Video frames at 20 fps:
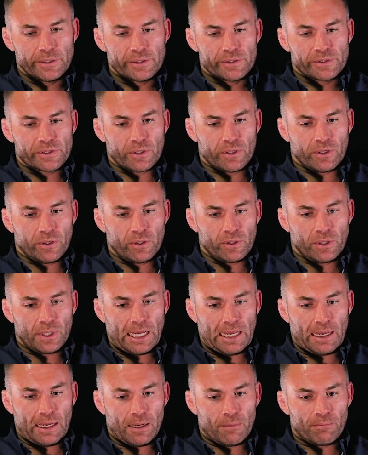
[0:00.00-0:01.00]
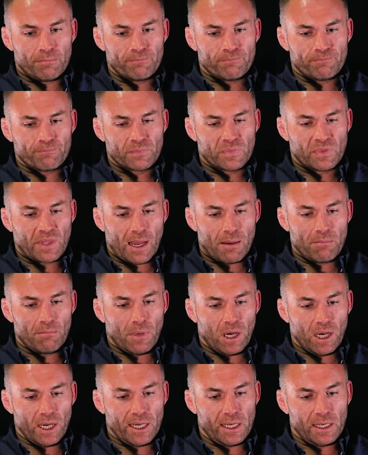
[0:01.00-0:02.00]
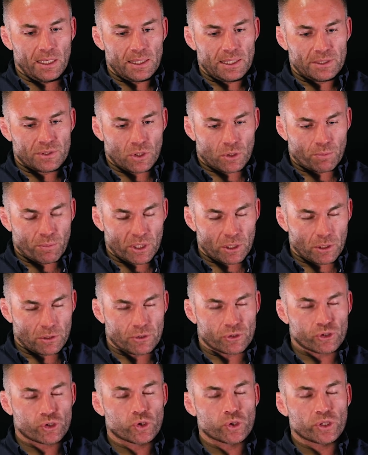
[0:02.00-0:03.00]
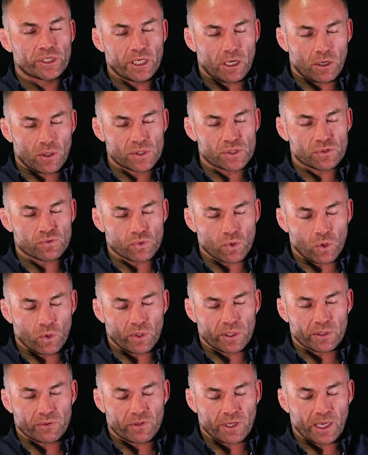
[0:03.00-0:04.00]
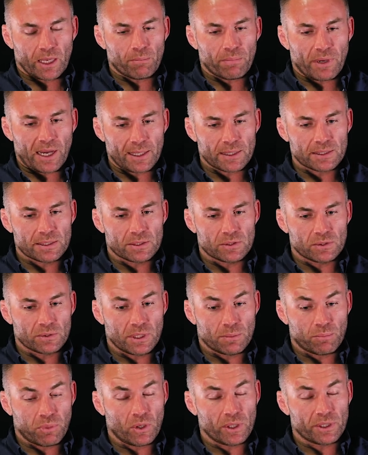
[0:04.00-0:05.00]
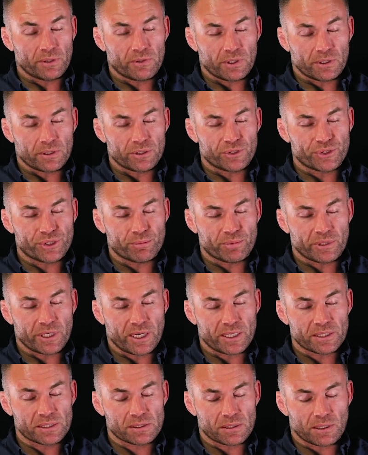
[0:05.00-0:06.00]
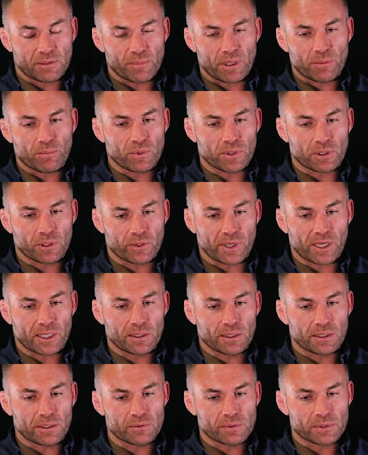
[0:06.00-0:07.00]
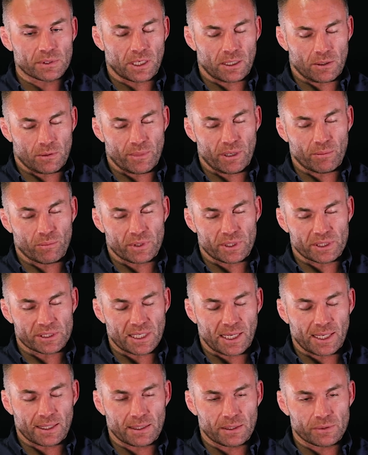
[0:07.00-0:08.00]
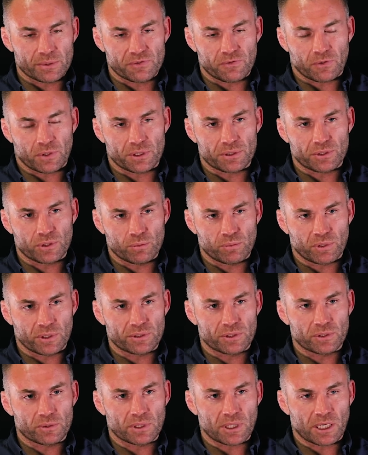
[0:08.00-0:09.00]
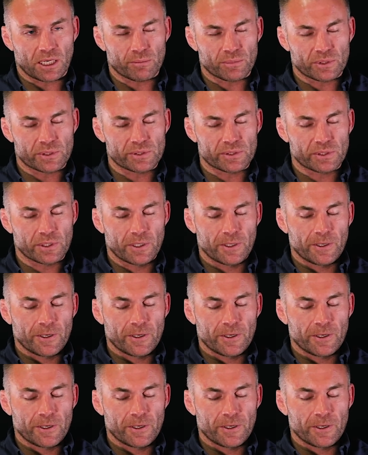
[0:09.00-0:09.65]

So that mile, it took me another 3 hours of rowing to get back to the point on the GPS. I remember it correctly. It was 42.2 kilometers.